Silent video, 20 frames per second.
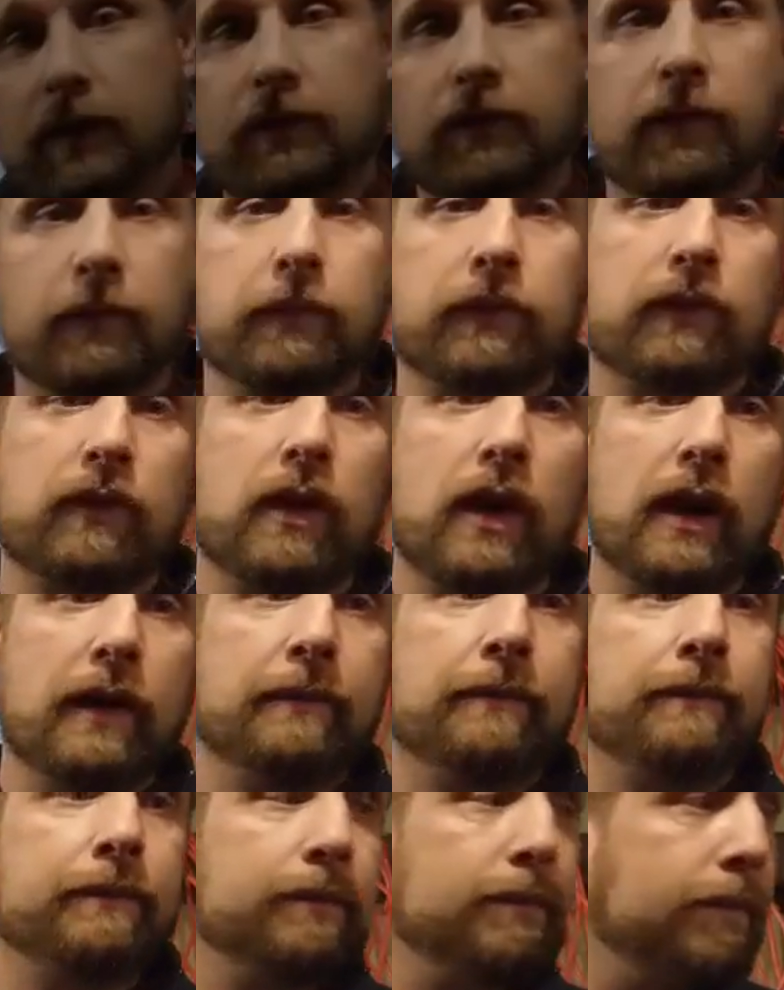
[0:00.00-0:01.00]
Please
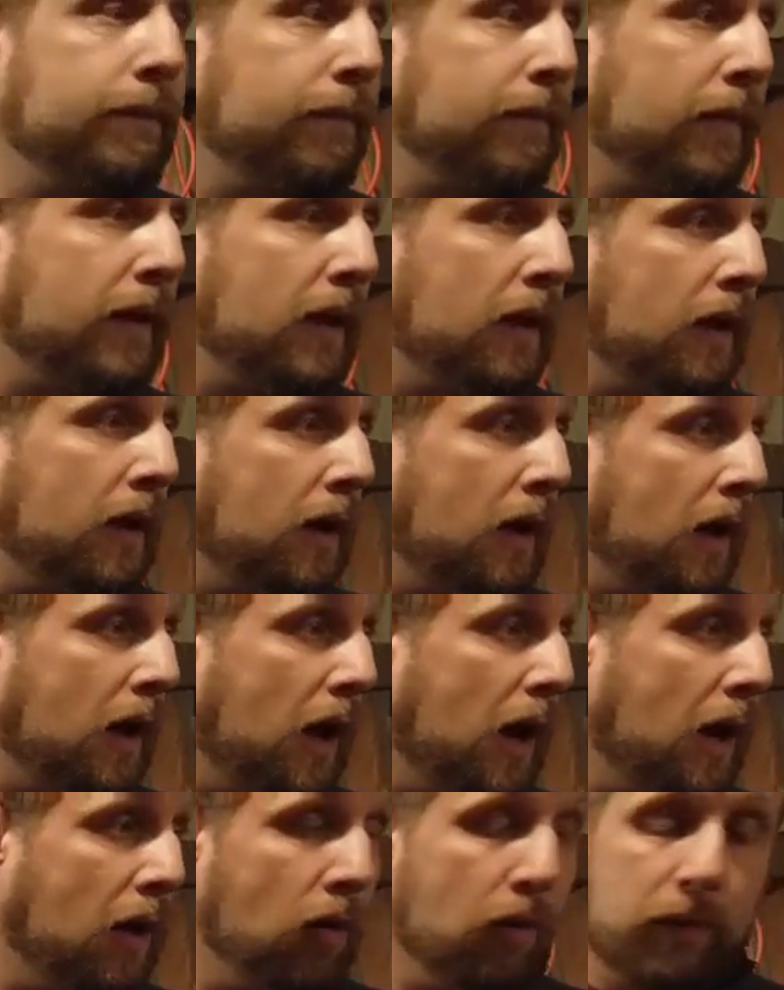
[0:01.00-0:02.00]
subscribe.
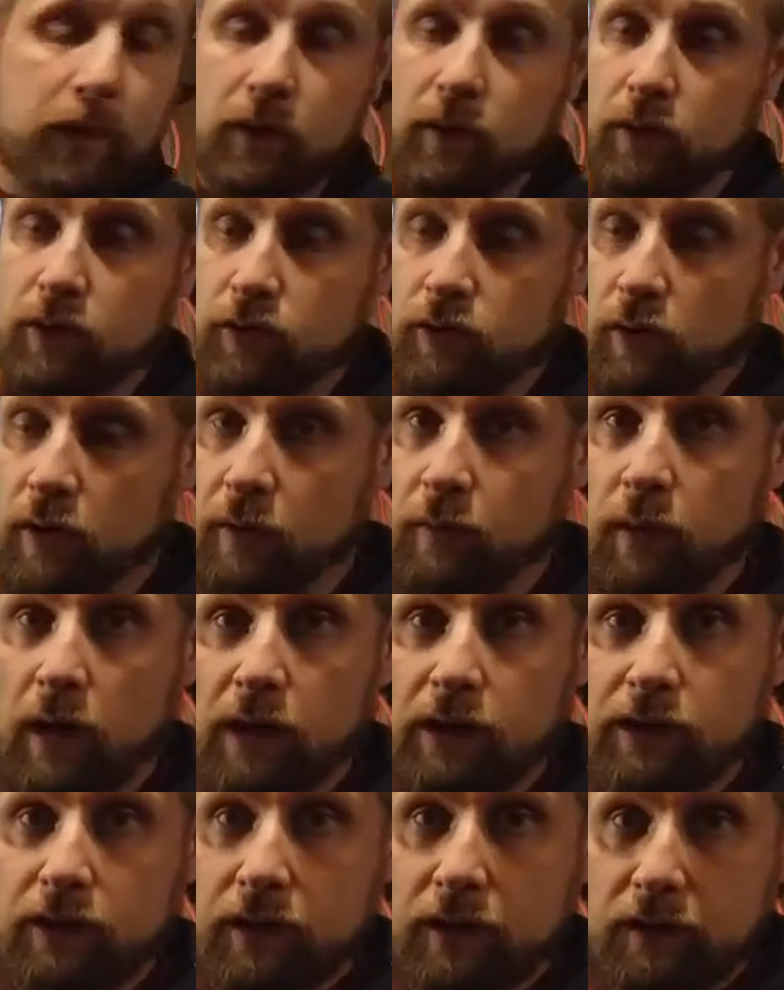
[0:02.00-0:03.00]
I hope you
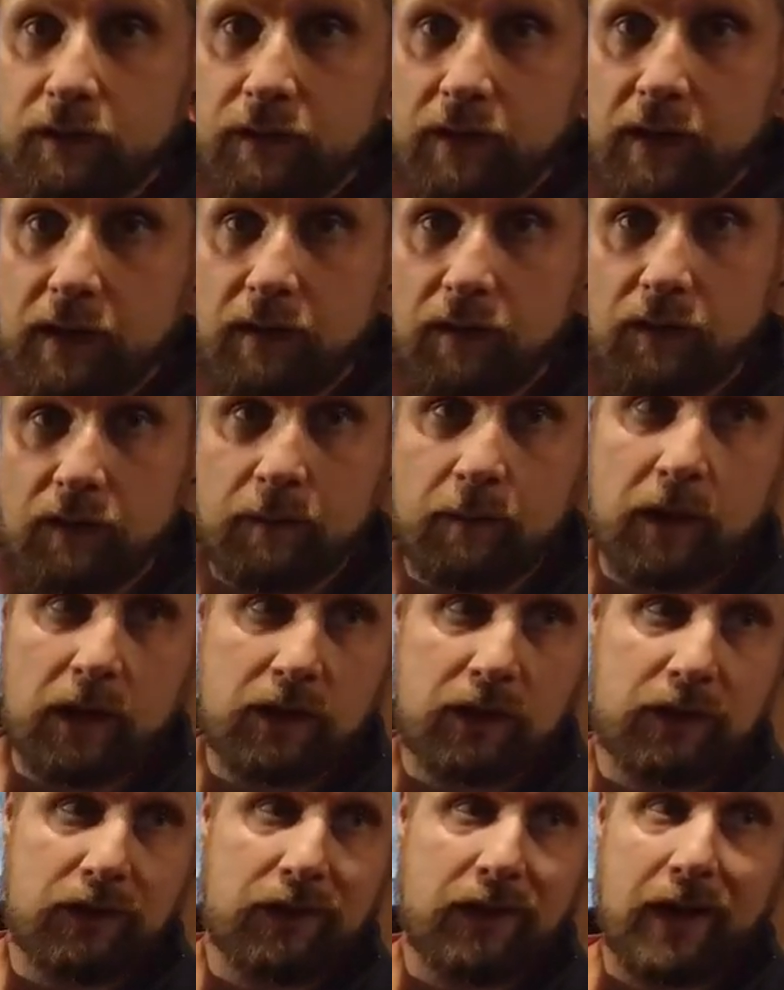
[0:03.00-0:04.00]
enjoyed watching this video as
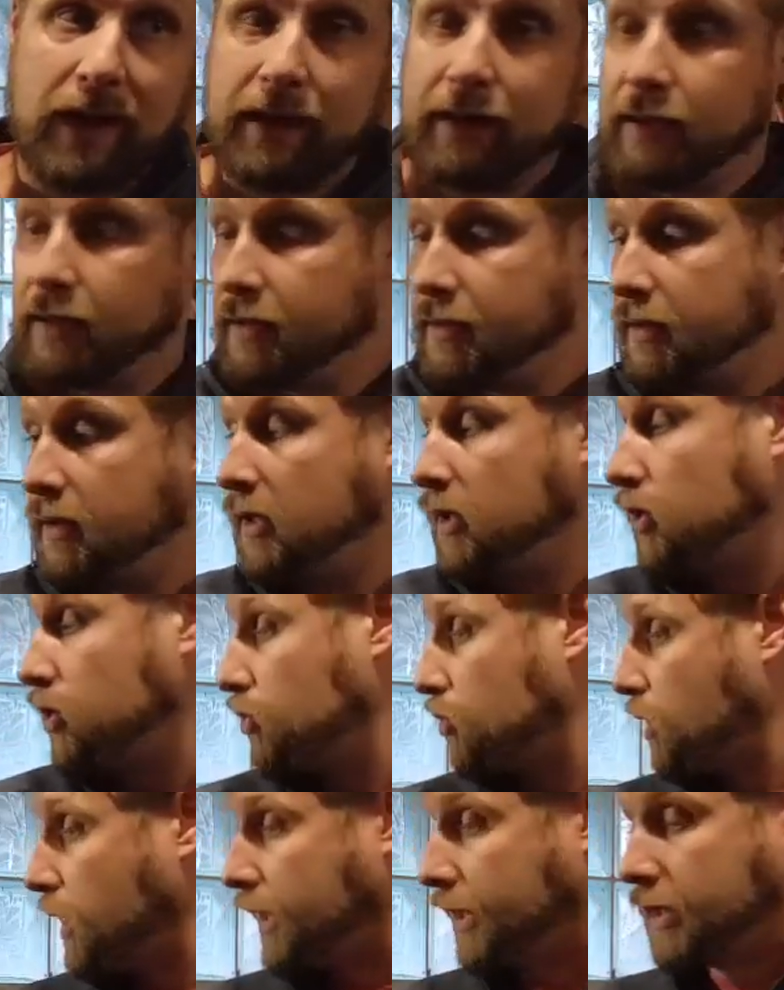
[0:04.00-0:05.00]
much as I did,
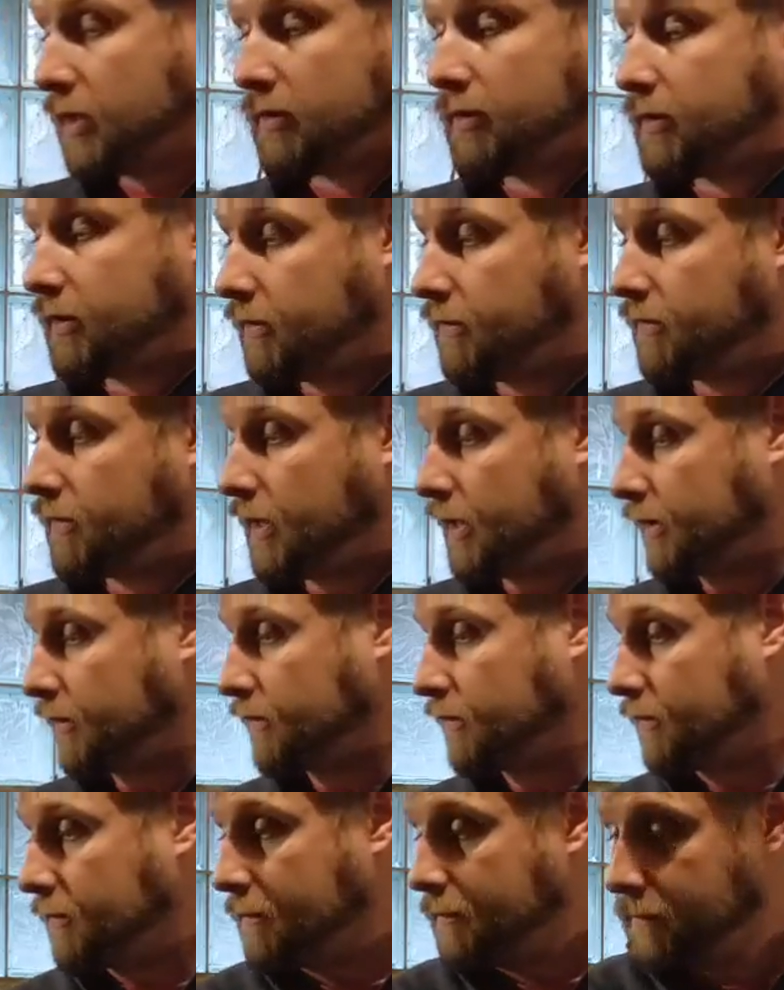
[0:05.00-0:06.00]
trying out these
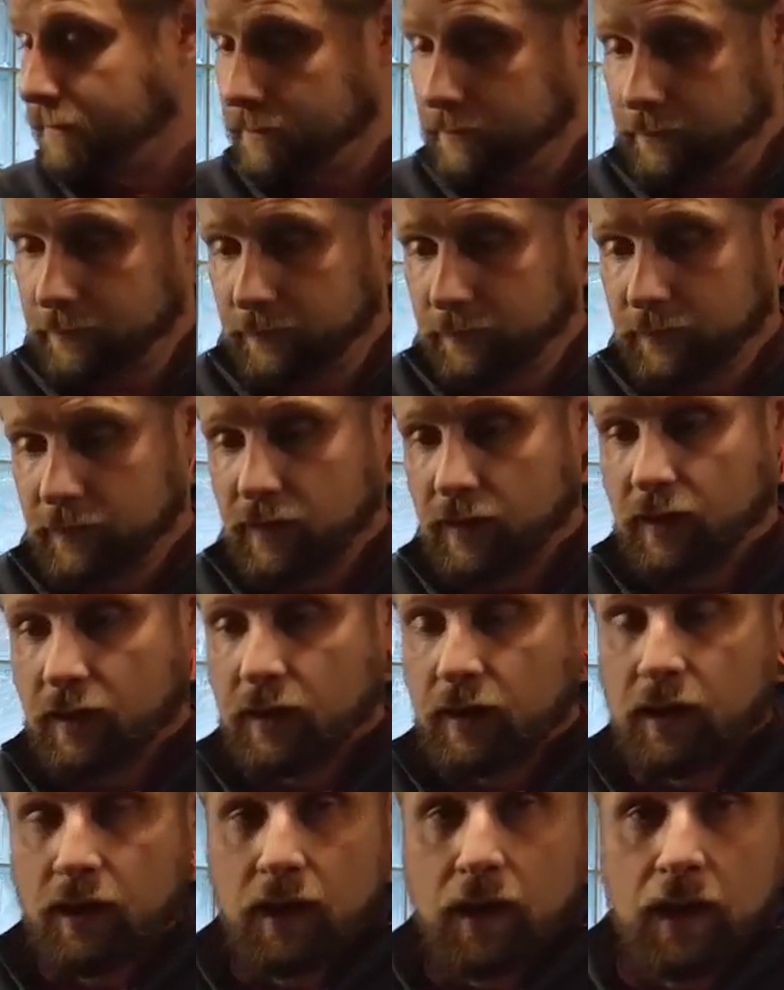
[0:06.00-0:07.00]
things.
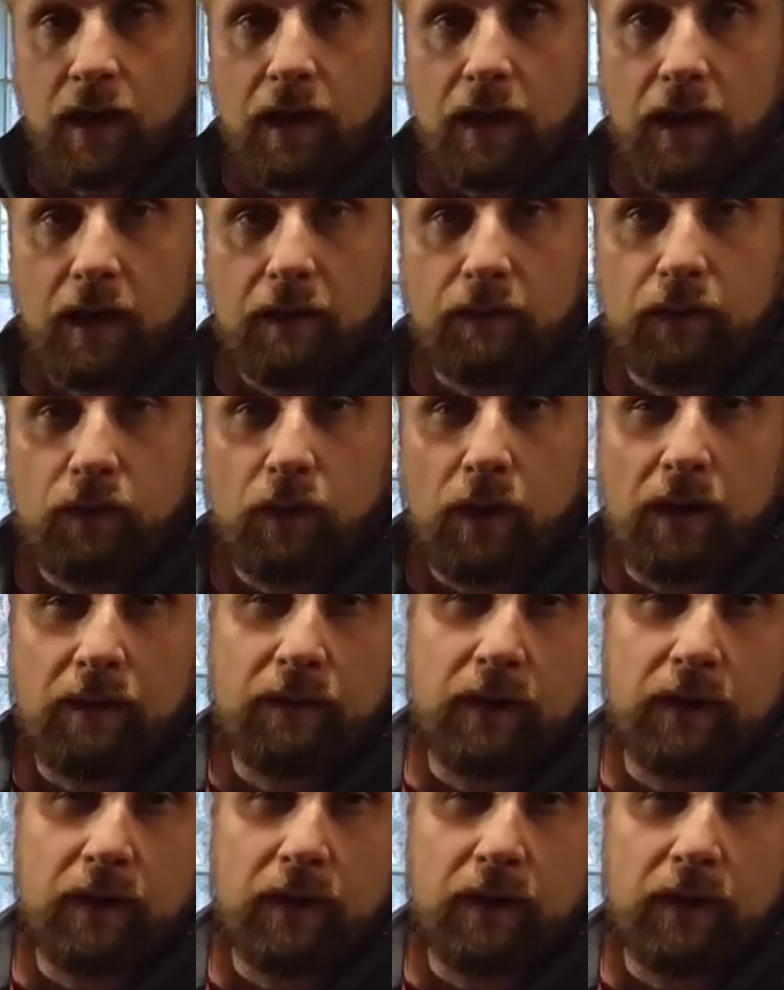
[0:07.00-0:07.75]
If